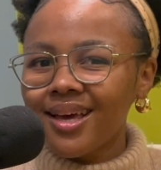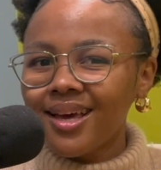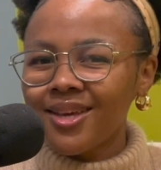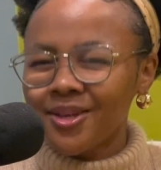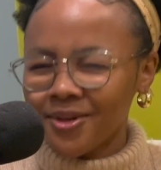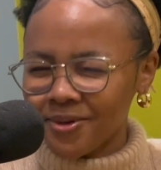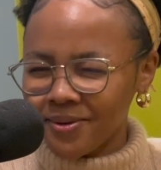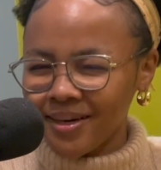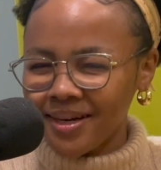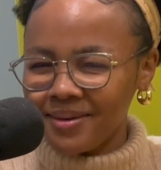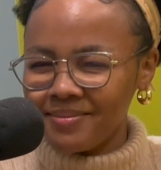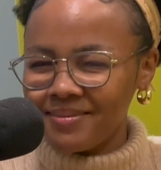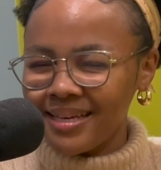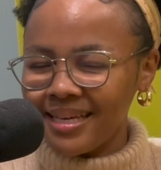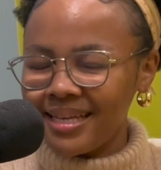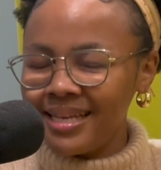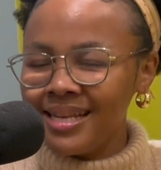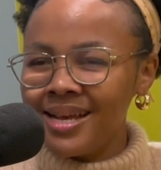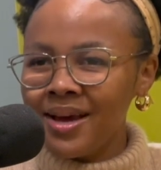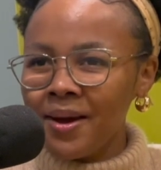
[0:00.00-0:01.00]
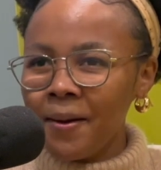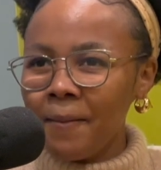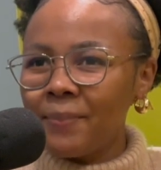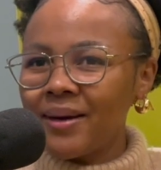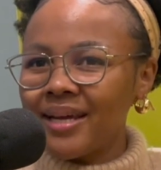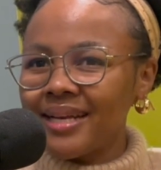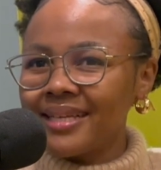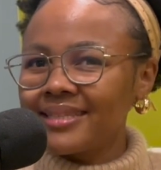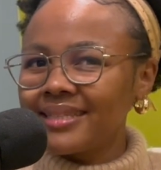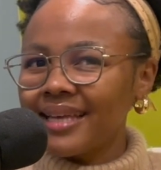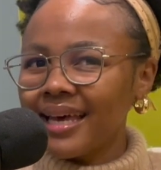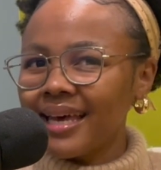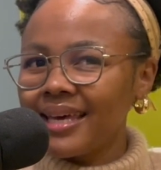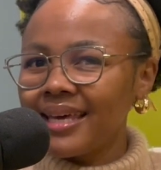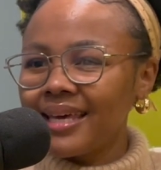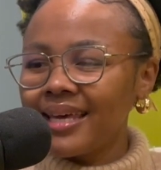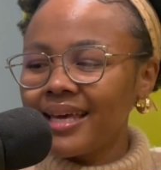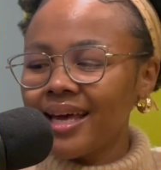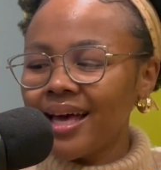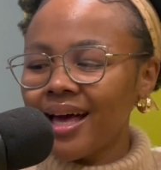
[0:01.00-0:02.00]
You know what I mean? But it's
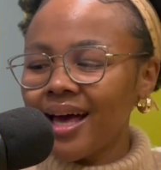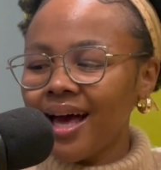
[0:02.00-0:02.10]
like,